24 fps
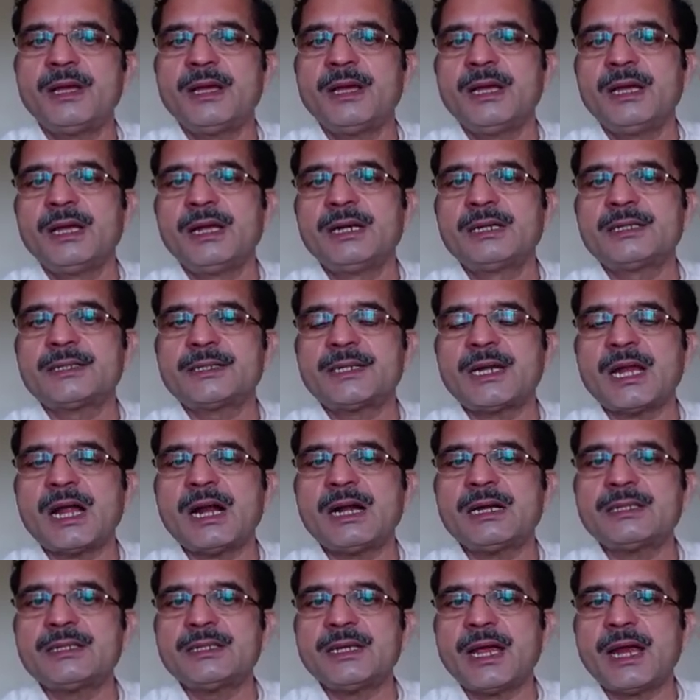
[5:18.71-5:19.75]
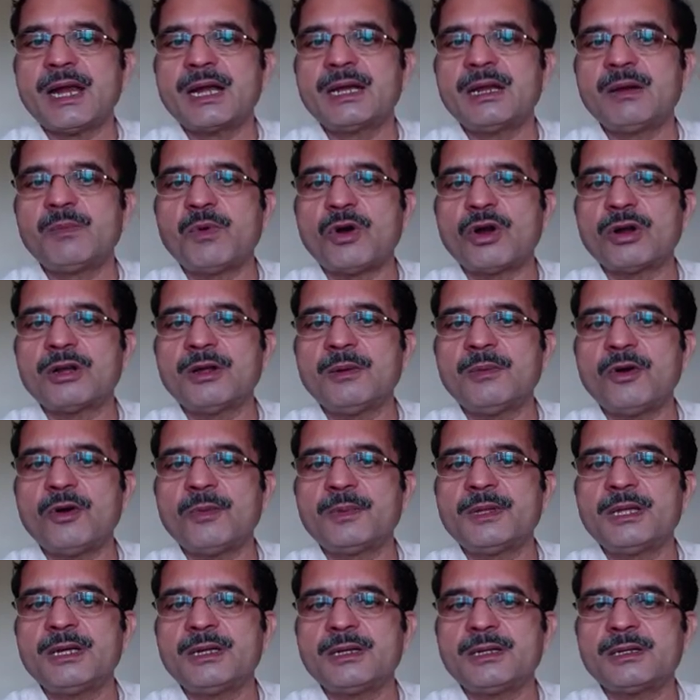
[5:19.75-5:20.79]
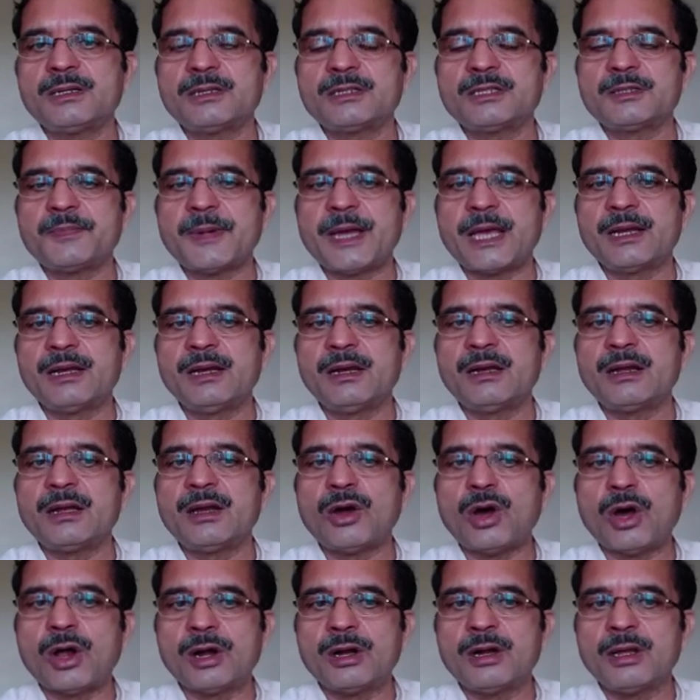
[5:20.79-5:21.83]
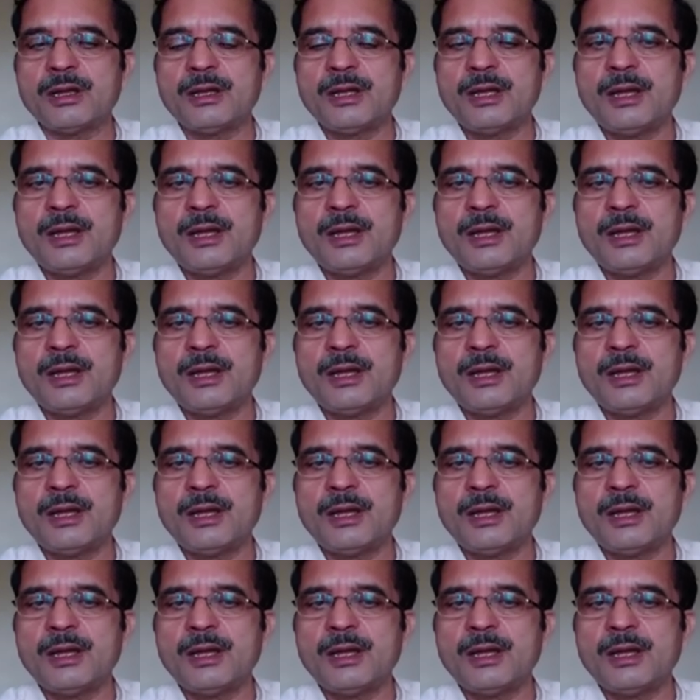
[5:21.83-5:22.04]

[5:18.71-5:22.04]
it starts at the bottom of the spinal cord,